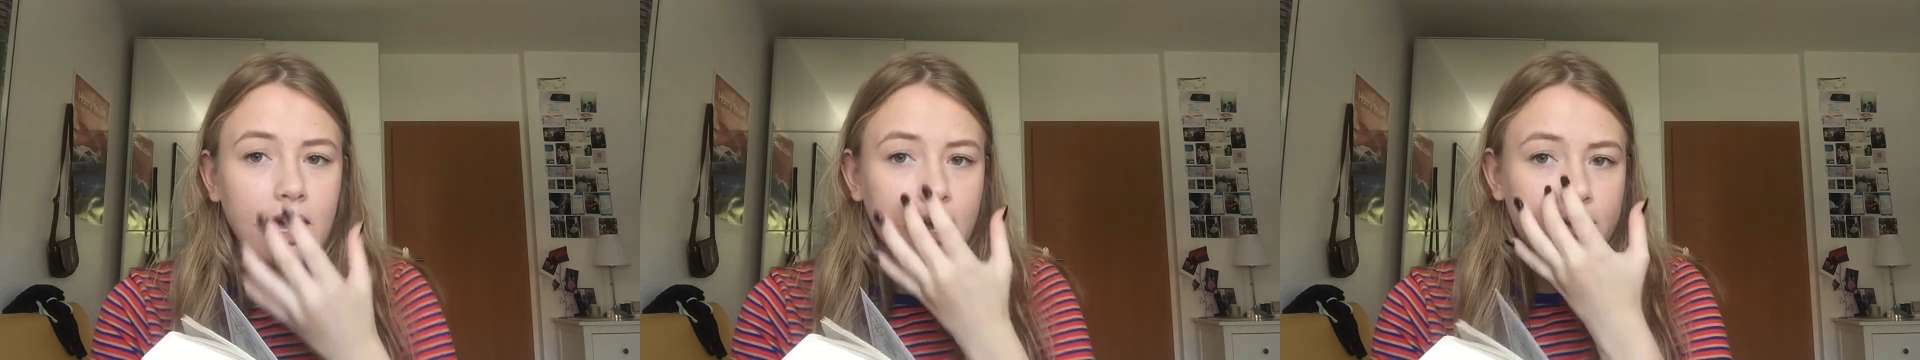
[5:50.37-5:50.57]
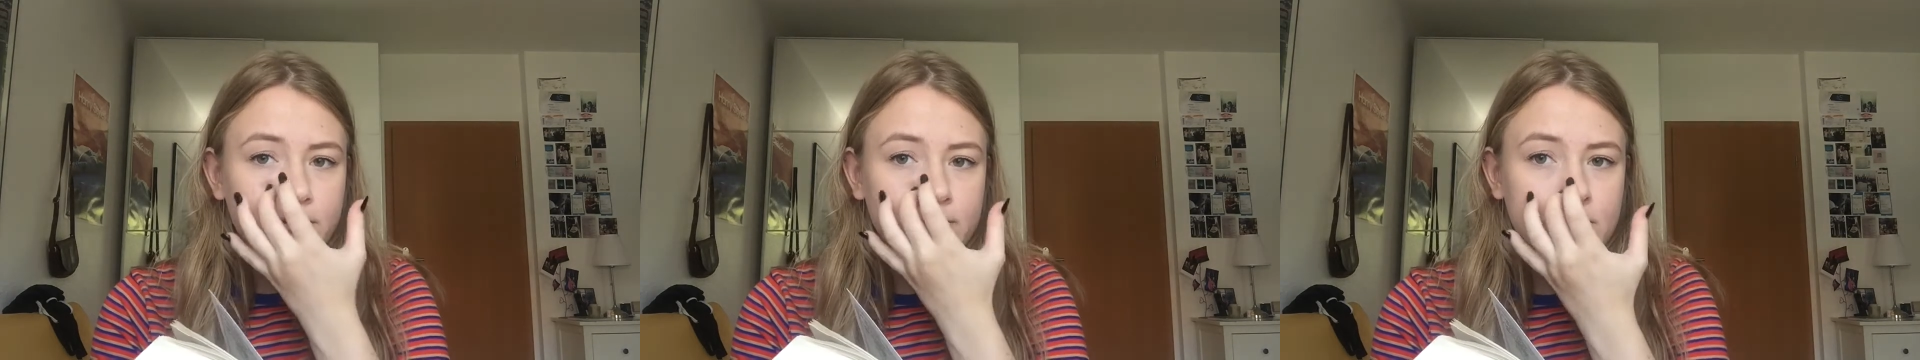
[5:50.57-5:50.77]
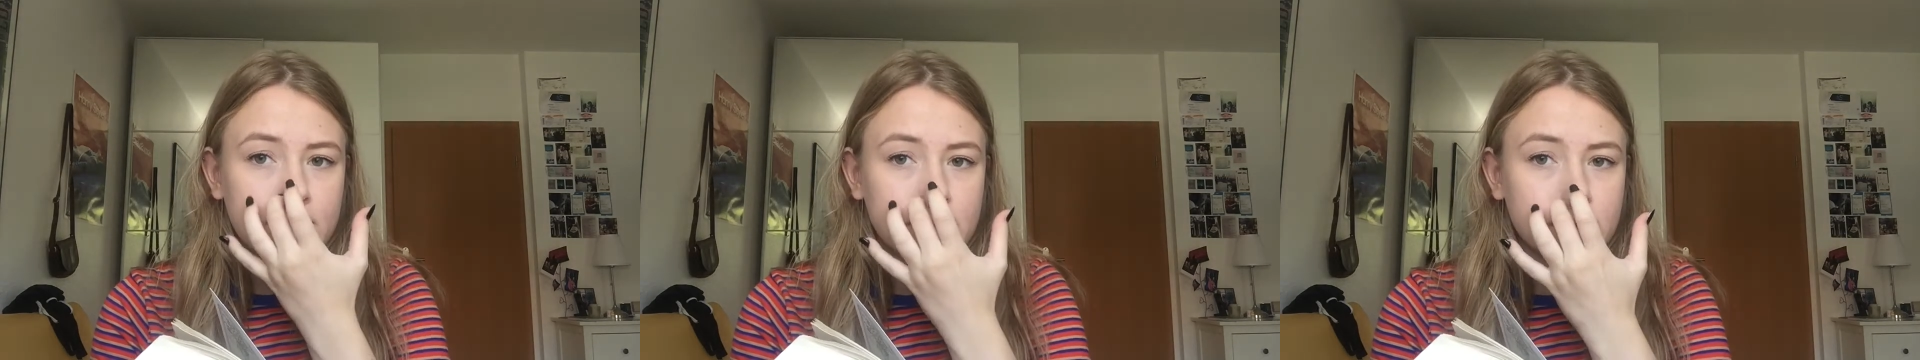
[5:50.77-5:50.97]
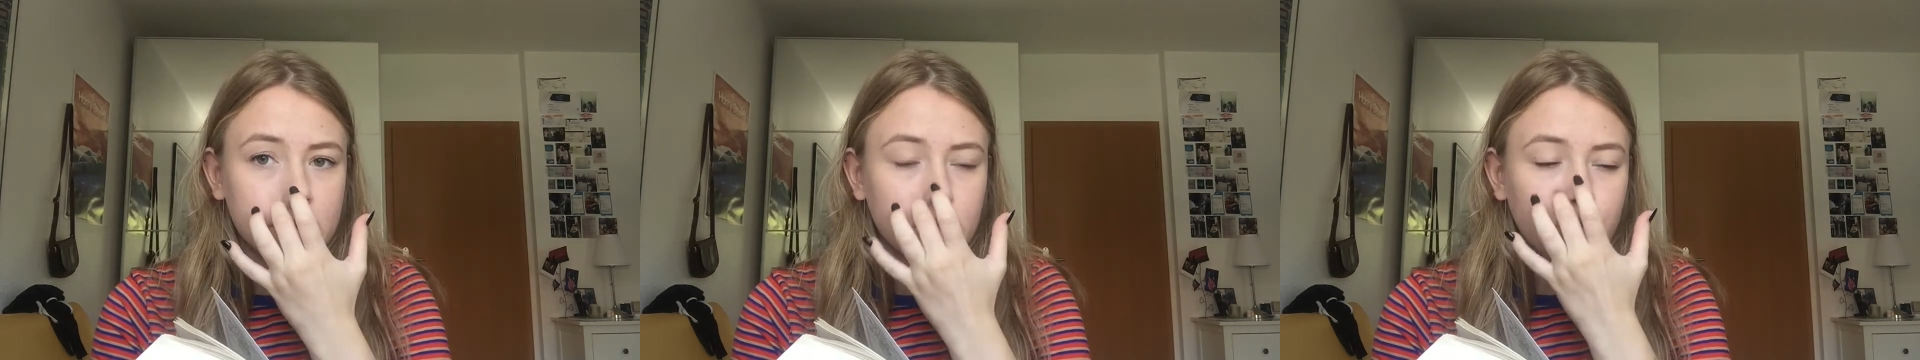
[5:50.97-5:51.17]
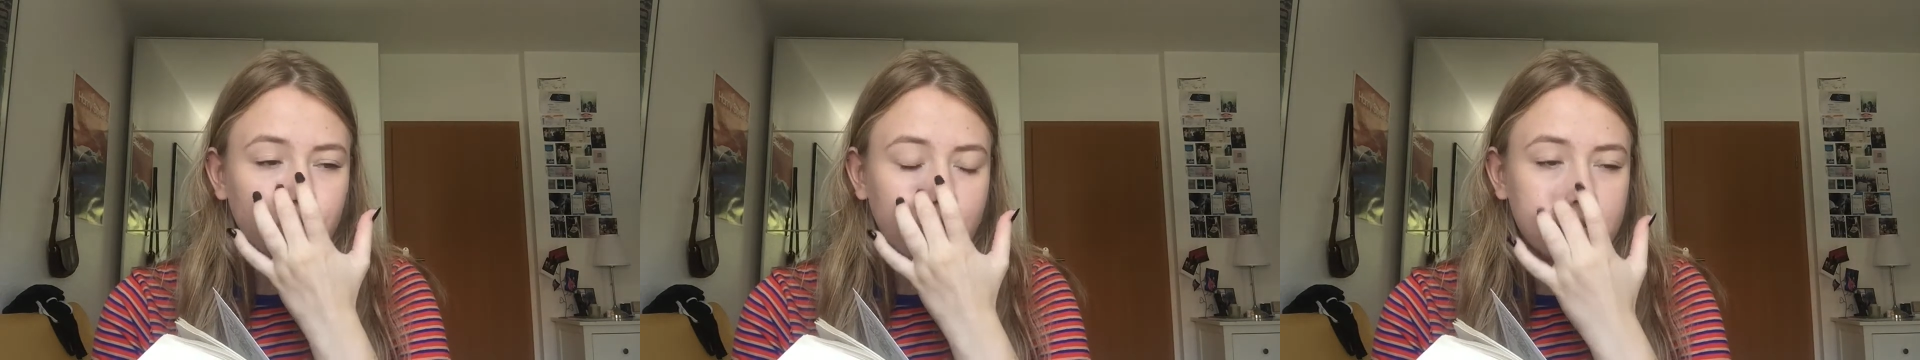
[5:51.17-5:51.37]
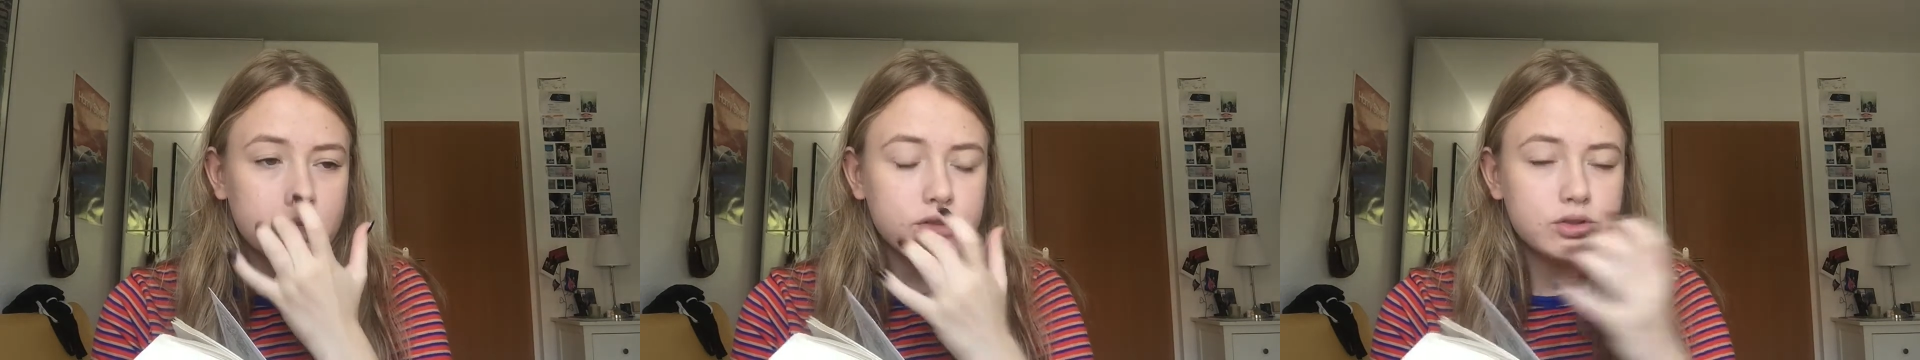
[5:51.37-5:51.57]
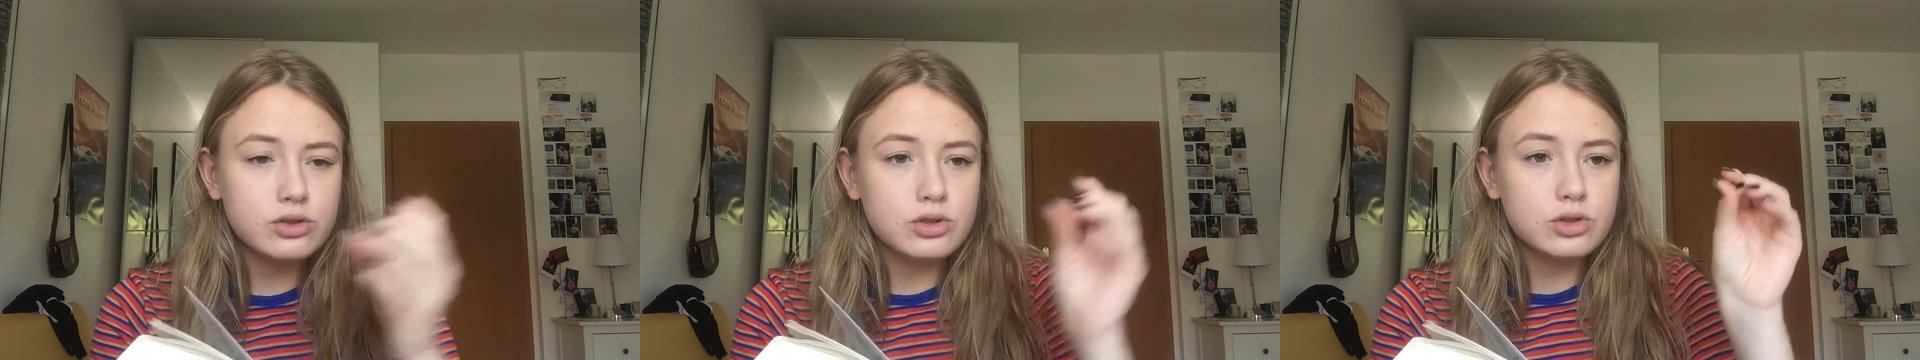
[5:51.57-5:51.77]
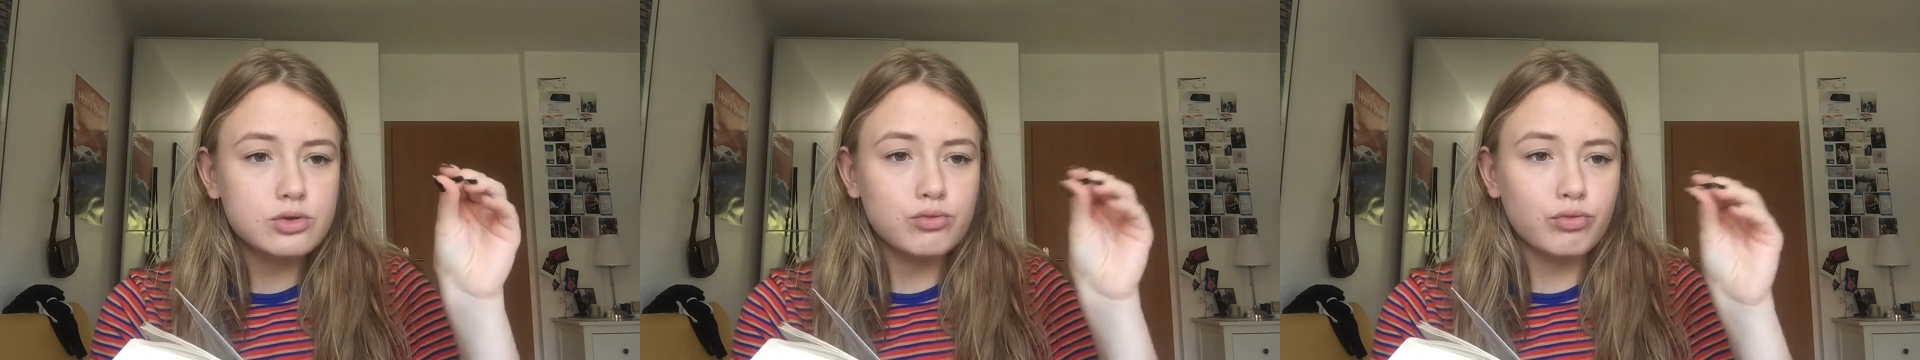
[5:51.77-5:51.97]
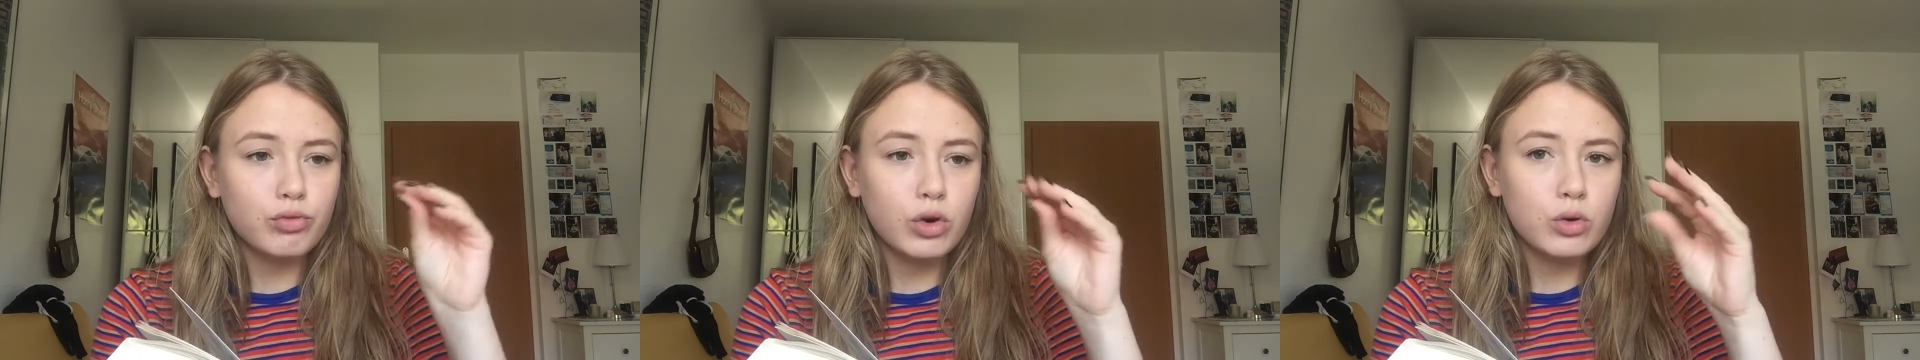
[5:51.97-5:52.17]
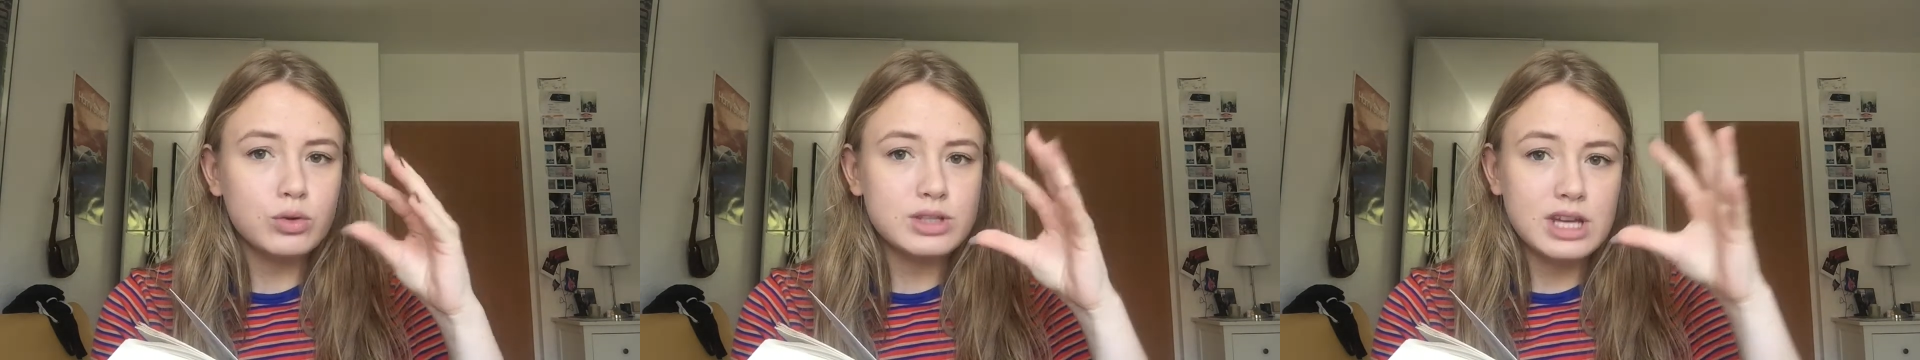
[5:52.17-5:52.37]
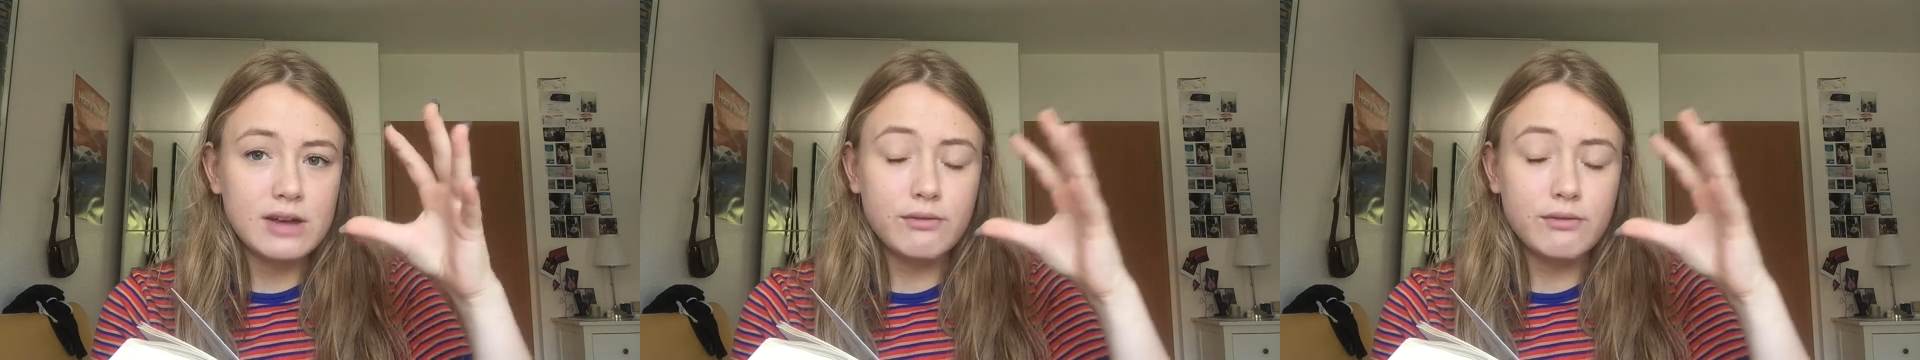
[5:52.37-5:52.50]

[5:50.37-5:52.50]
I feel like the writer just wrote